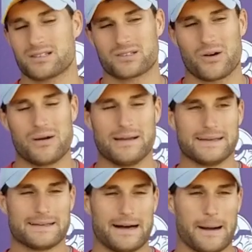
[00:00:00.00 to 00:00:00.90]
So
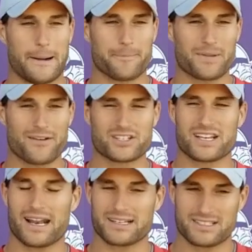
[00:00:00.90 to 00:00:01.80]
I just
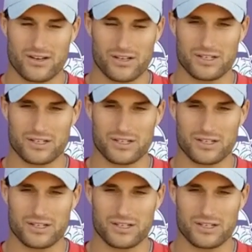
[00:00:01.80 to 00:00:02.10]
got to continue to